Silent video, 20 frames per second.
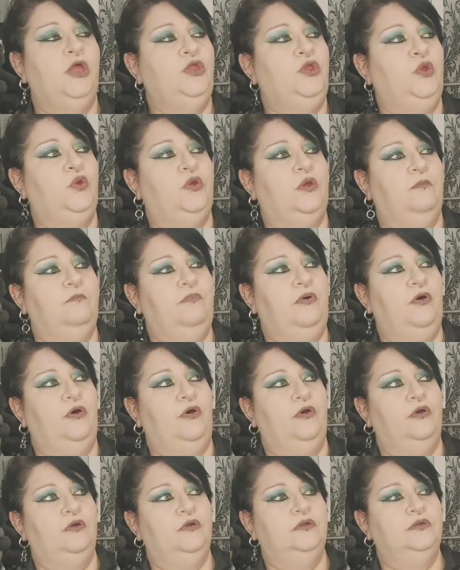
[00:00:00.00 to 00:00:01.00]
you can
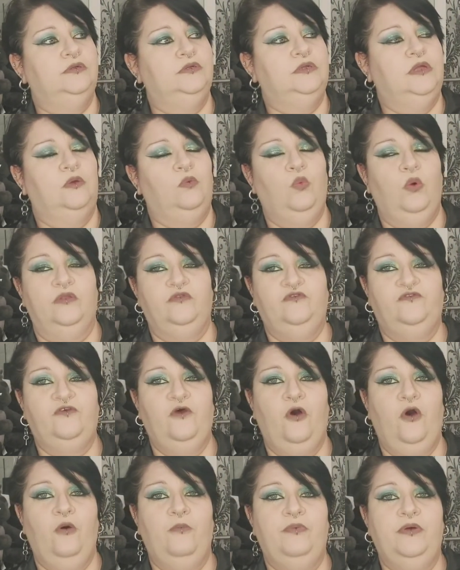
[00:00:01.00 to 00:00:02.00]
put one
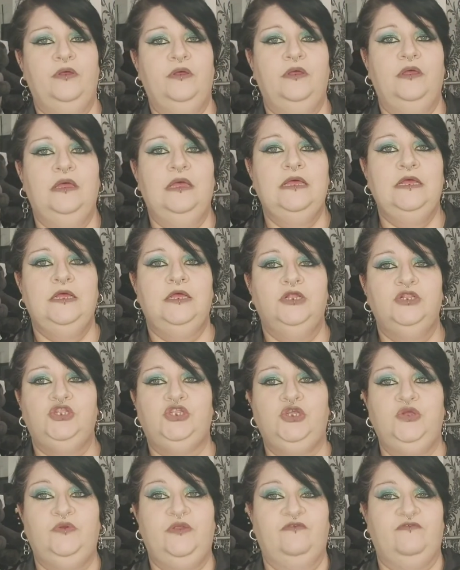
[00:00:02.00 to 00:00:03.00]
top,
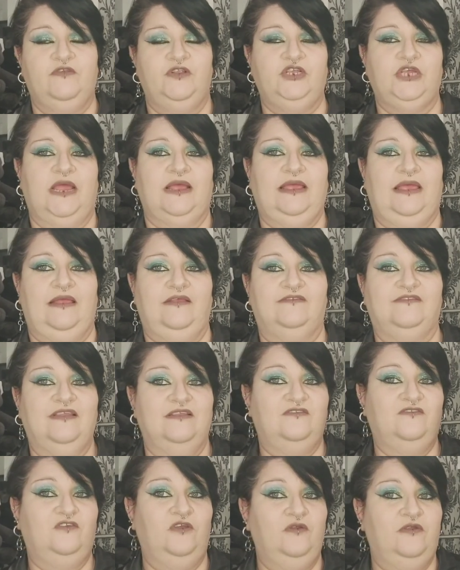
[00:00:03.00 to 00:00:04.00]
2 different jackets,
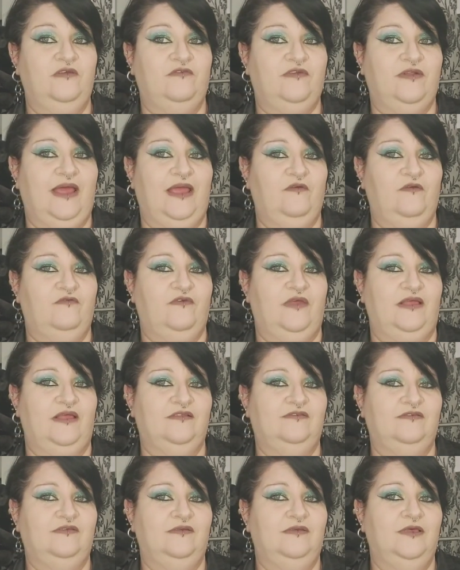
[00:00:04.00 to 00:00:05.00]
that's 2 different
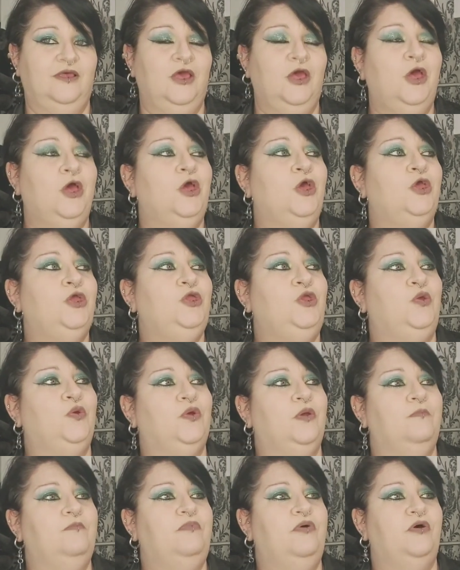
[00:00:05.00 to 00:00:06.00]
outfits. You
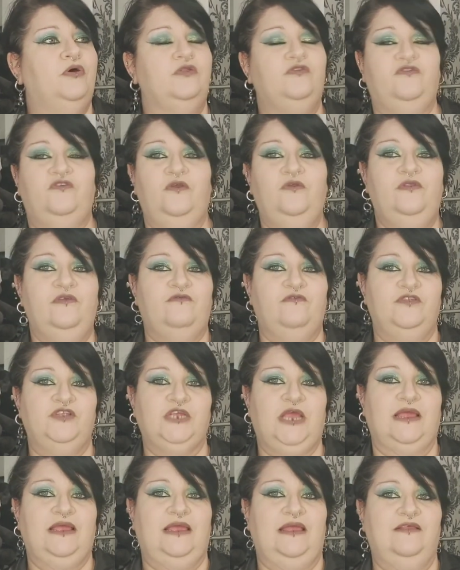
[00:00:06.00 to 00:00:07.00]
can put 2 different
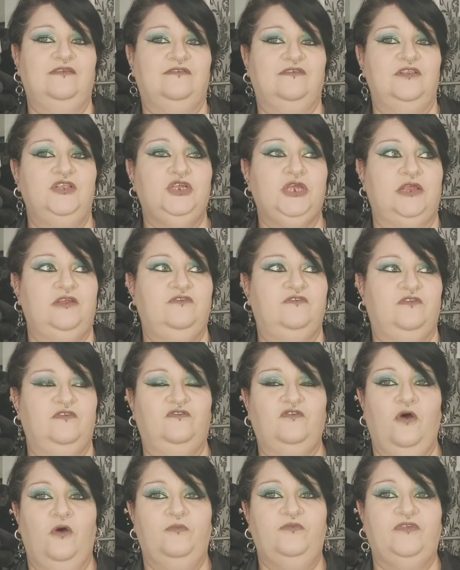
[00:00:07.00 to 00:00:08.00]
jackets and change the
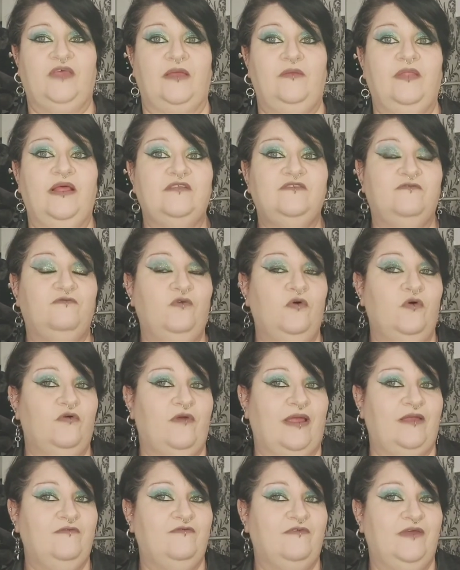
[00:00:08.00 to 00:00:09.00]
tops out, that's
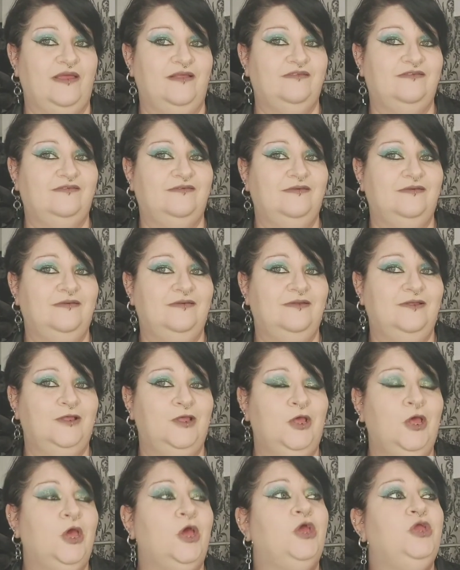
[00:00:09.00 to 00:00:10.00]
4 outfits.
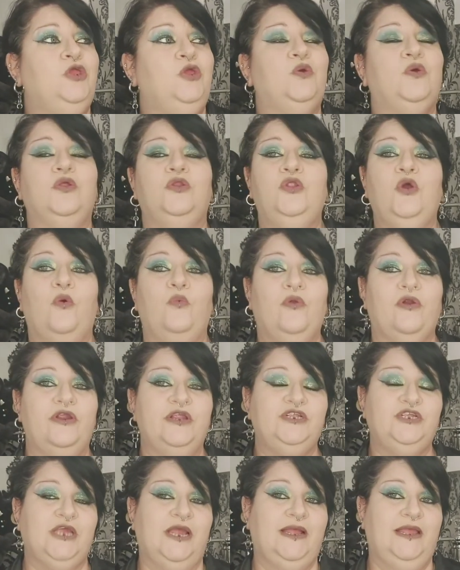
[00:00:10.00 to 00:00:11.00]
You can not wear
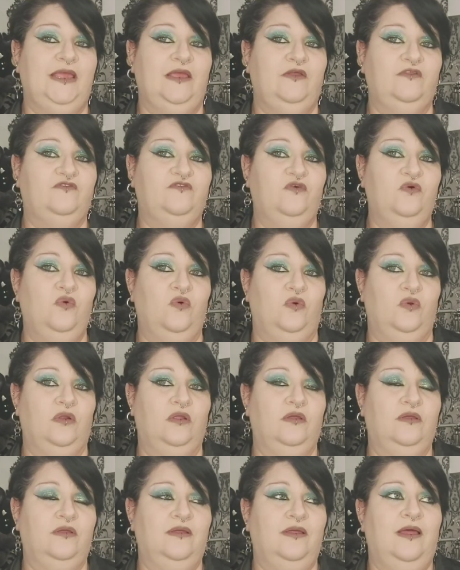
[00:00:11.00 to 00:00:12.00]
a jacket at all,
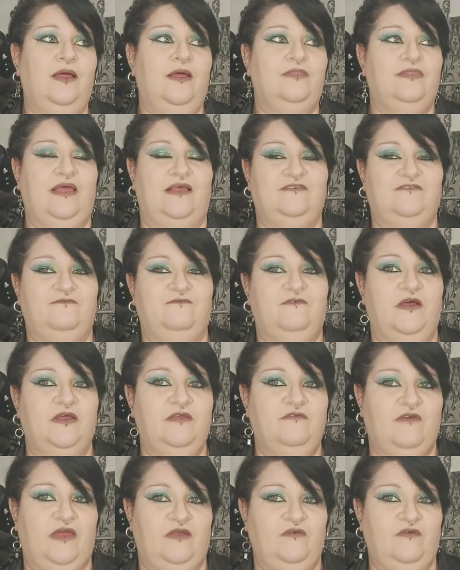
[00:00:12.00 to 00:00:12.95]
that's 5